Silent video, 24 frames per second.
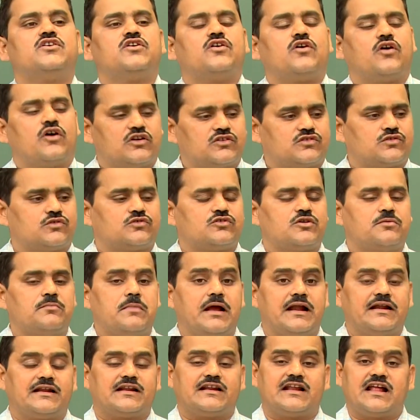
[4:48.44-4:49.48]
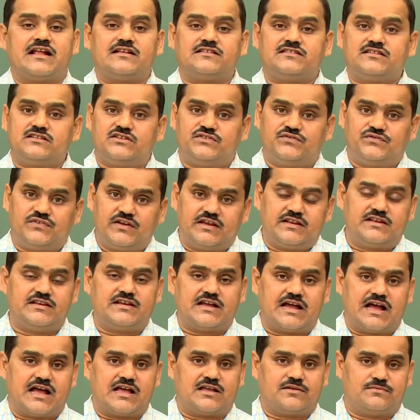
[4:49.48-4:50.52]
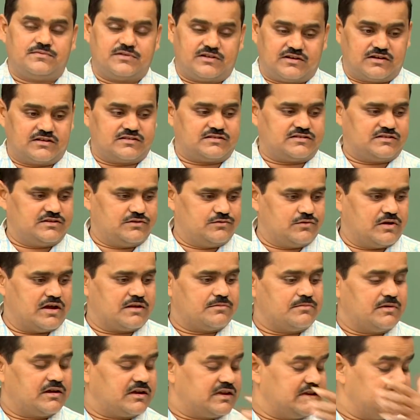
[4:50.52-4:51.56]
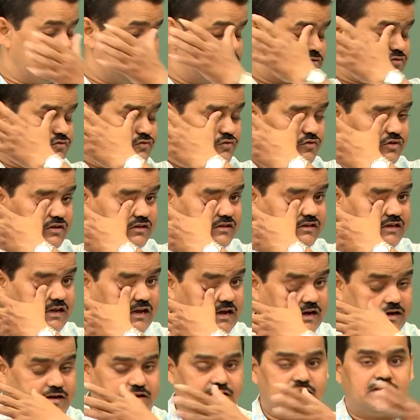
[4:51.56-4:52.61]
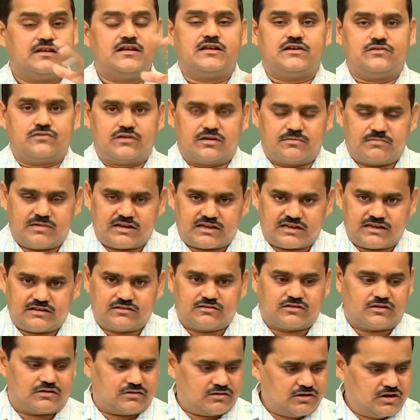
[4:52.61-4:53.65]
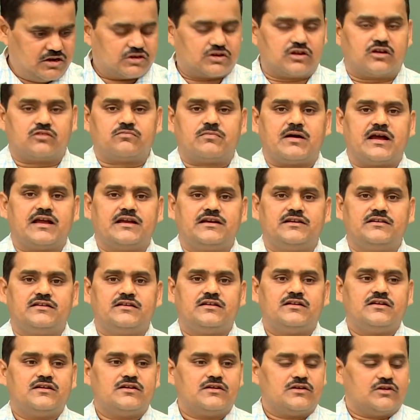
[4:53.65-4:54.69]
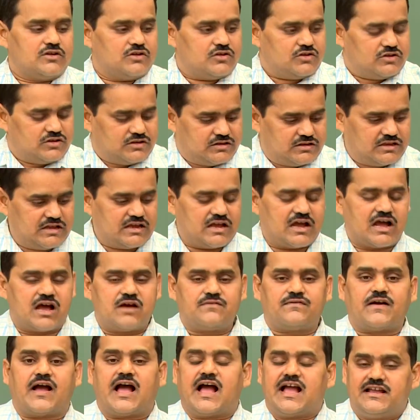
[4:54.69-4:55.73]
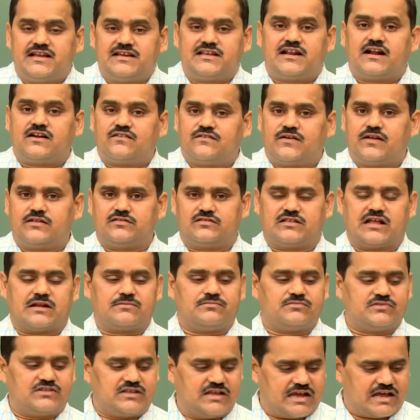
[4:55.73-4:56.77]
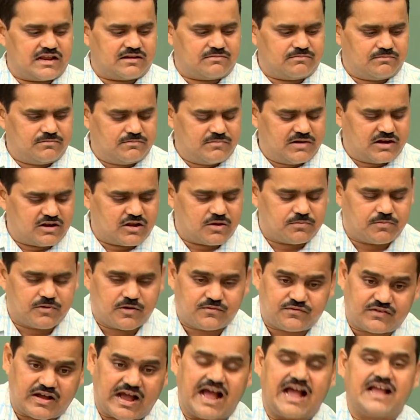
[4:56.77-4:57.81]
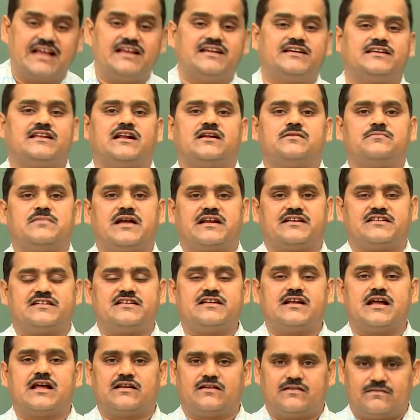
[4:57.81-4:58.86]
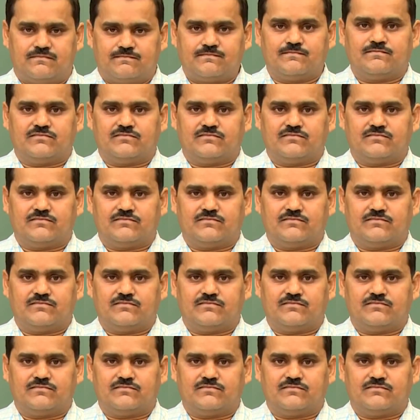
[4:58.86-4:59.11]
Also the maintenance is very high because you are making the sluice gate, you are making the turbine. They have high grade, that means they are made up of high grade material.